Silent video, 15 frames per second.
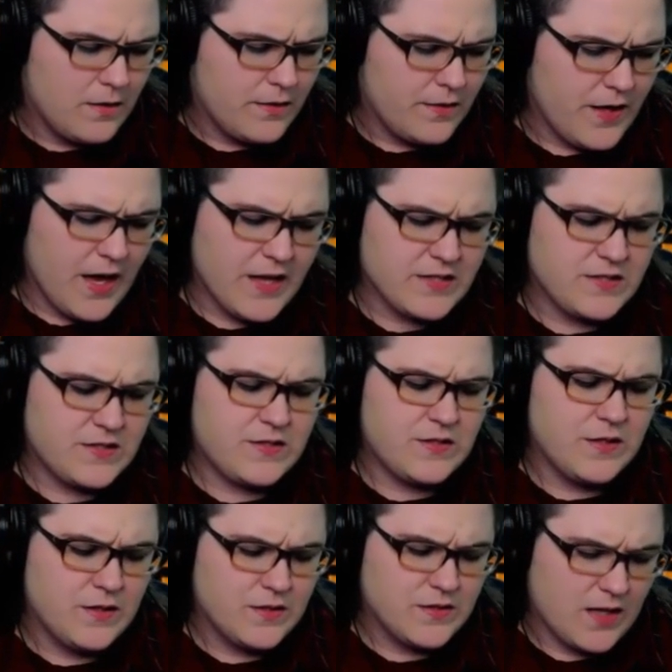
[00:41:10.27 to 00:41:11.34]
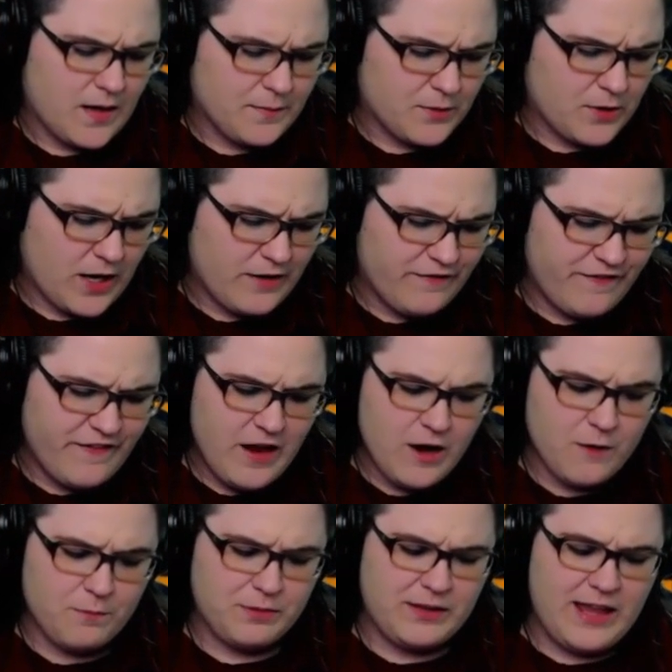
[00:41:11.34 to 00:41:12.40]
"Yes," Tom cried,
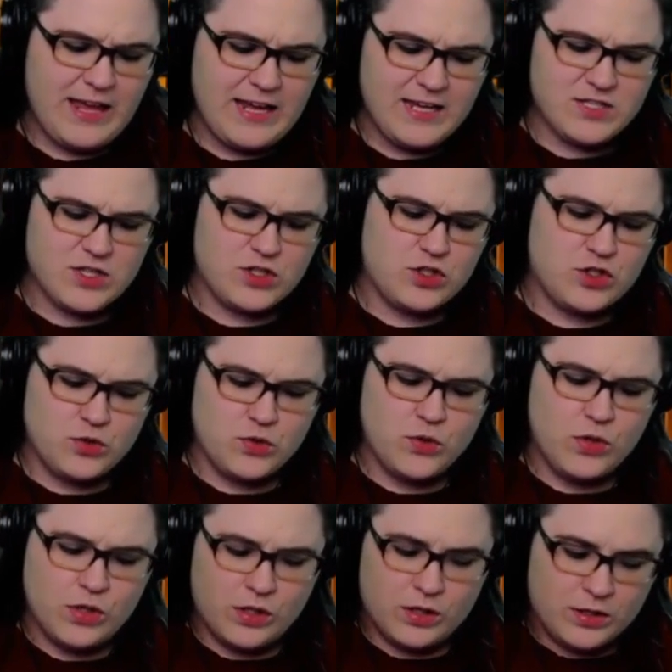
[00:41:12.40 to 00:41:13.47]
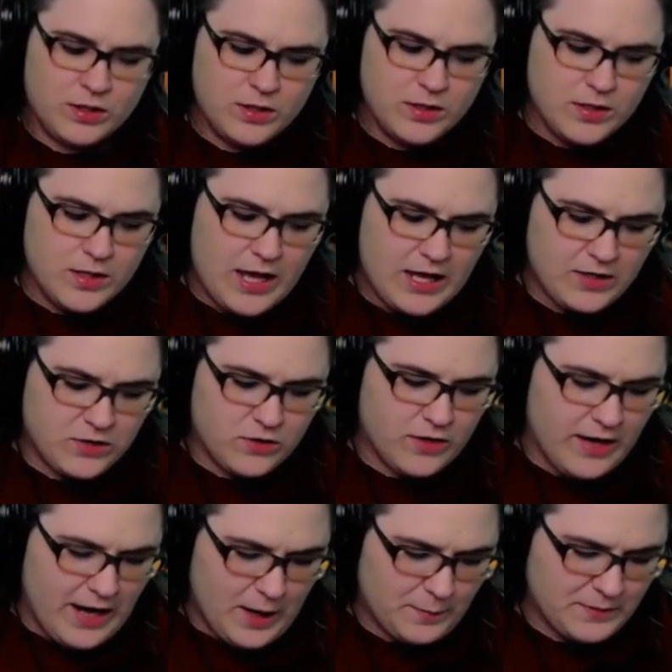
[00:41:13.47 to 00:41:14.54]
"fair play is a jewel, and
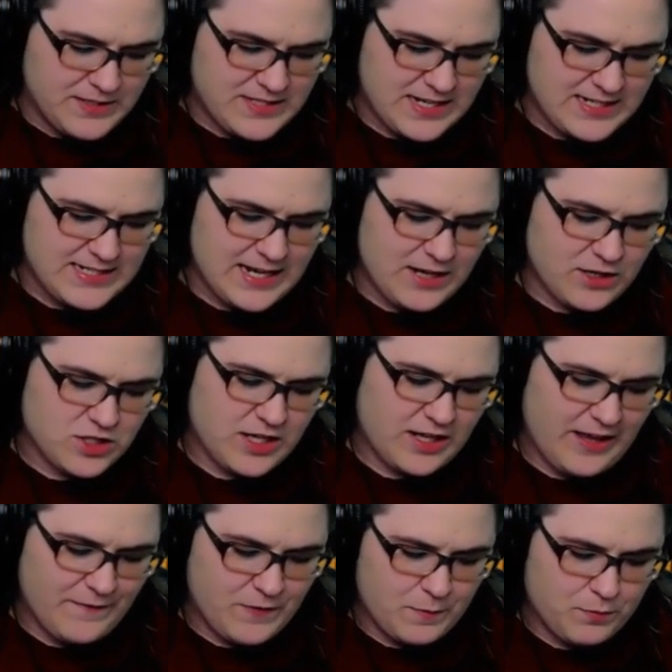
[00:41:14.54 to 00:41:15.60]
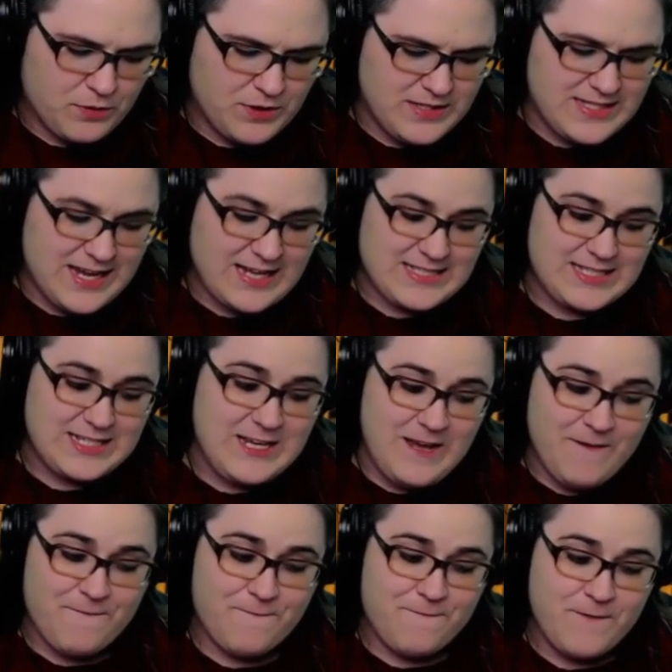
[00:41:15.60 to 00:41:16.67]
your helpless exile shall have the princess,
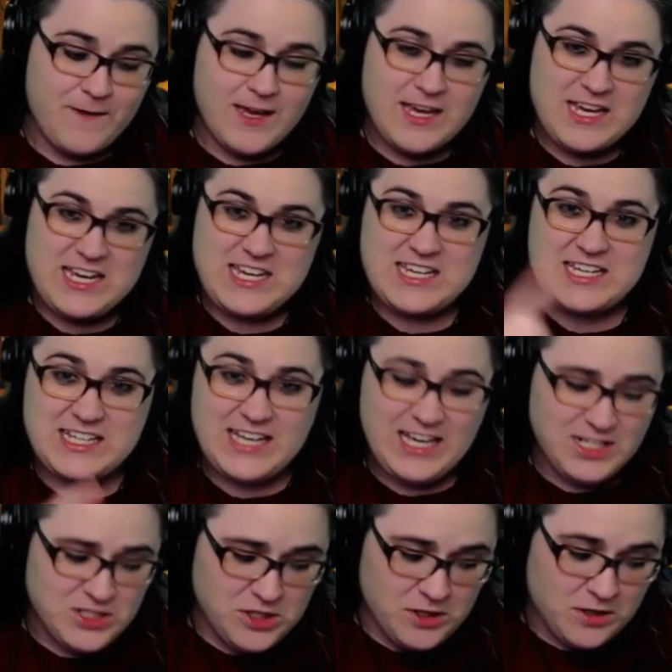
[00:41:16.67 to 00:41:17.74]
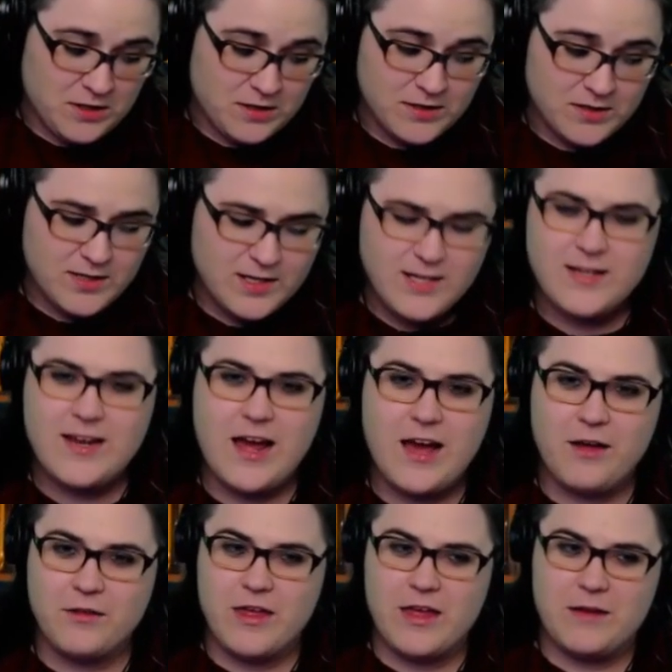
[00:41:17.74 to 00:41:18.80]
if he can catch her.
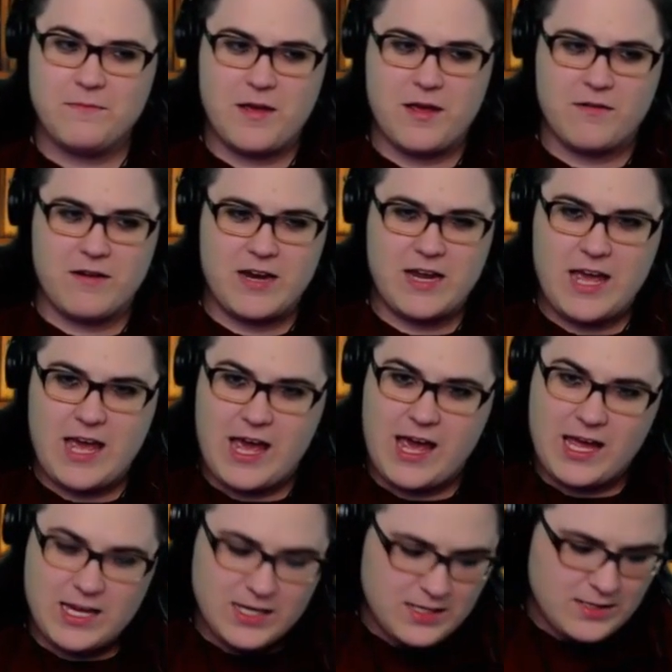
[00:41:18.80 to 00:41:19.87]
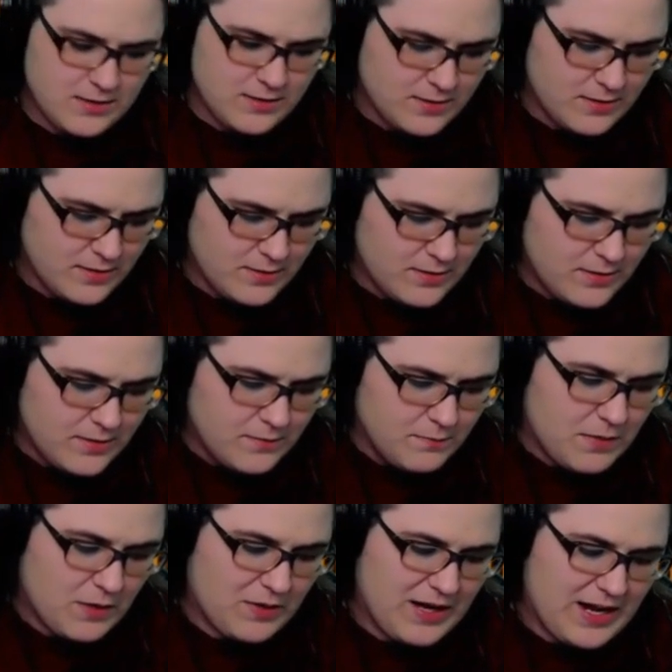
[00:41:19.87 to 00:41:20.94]
Now then, Marianne."
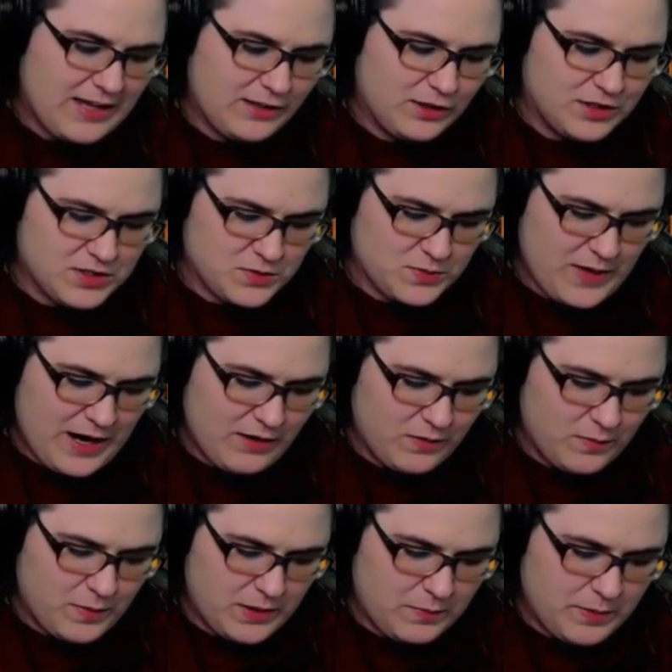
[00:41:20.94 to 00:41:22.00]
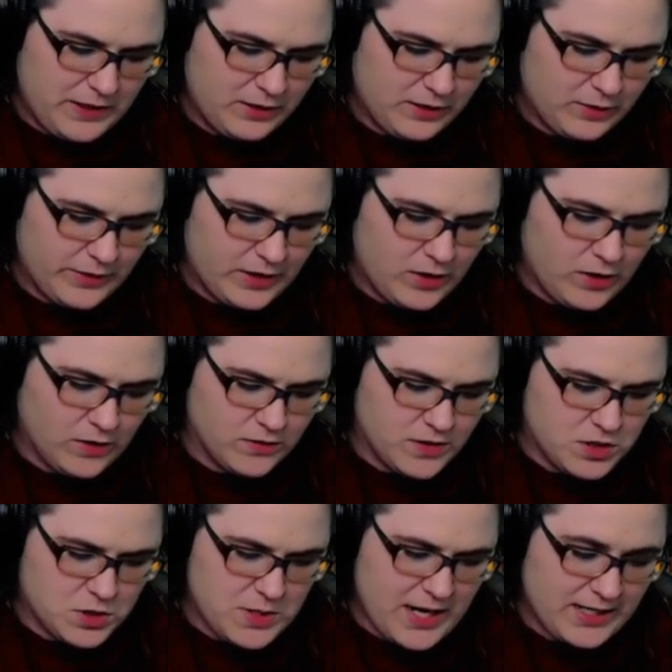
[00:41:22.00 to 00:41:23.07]
Marianne looked around the big pillar and called to
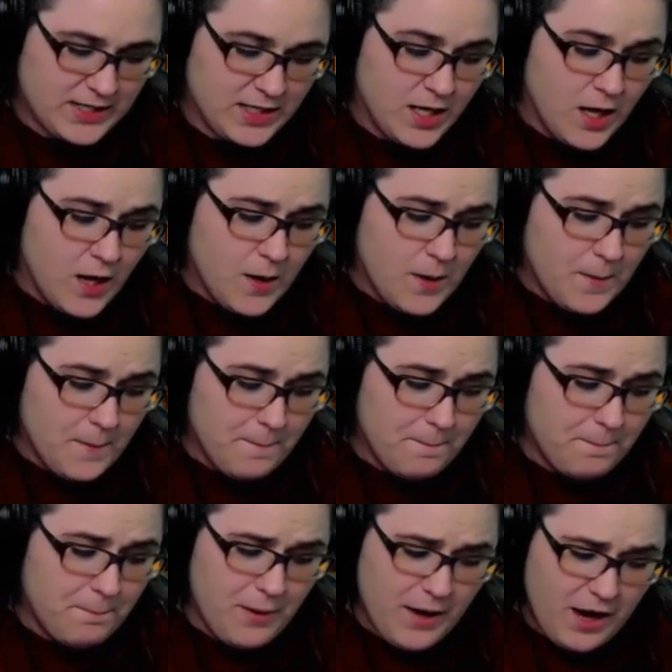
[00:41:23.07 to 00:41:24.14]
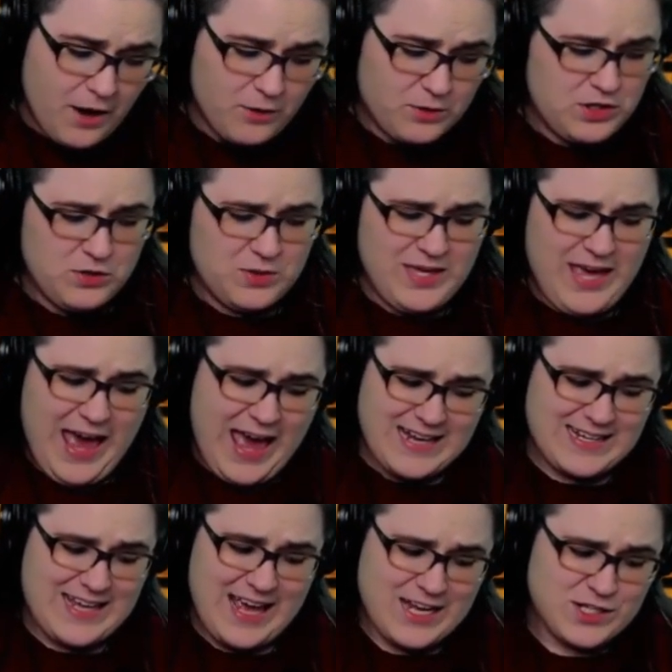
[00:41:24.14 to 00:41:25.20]
the dragon, "Bo, you can't
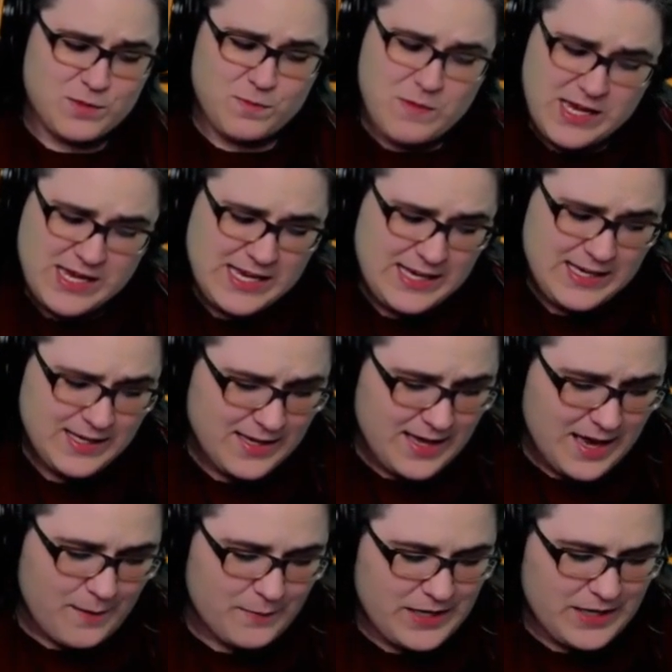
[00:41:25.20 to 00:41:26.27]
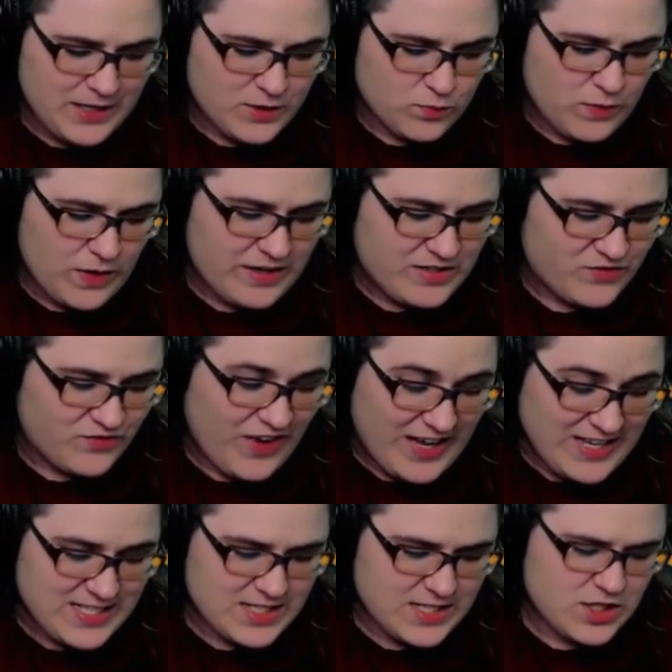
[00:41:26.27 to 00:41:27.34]
catch me," and began to run as
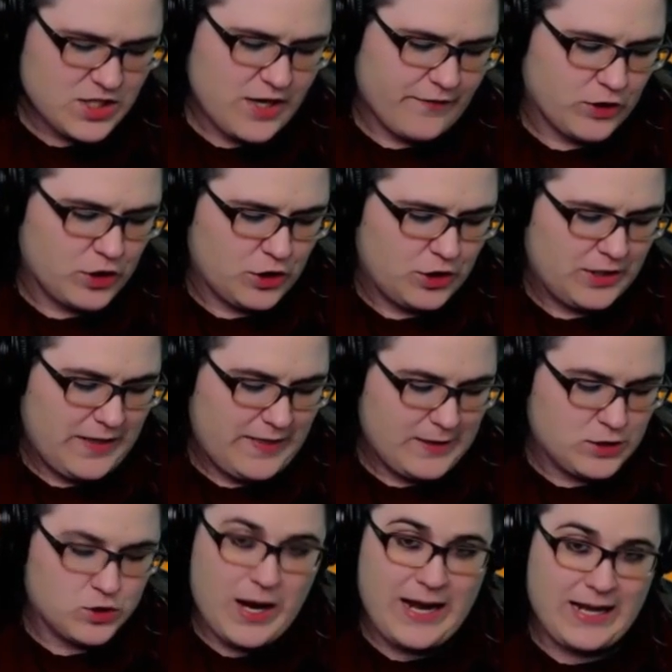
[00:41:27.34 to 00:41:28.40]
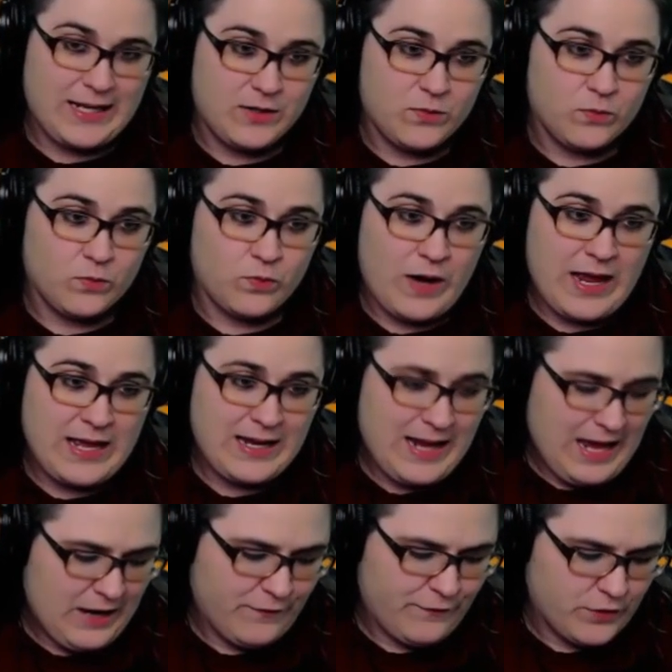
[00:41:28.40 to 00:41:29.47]
fast as she ever could, and the dragon ran
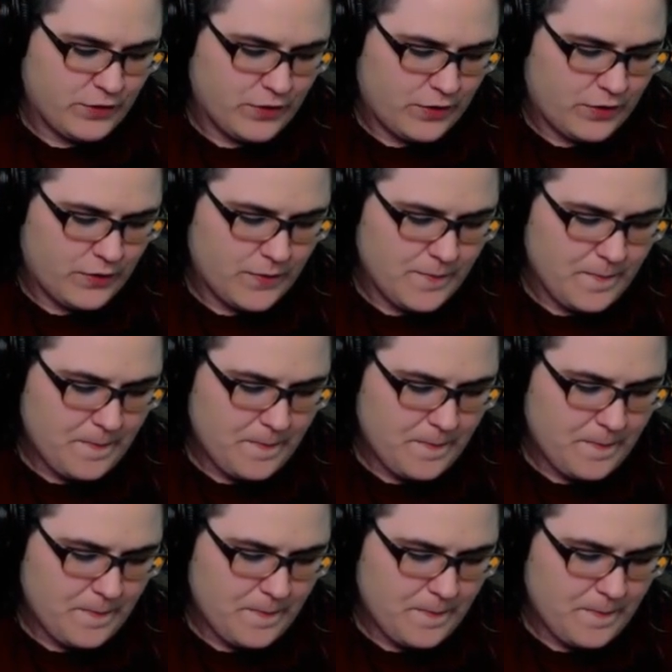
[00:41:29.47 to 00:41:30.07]
after her.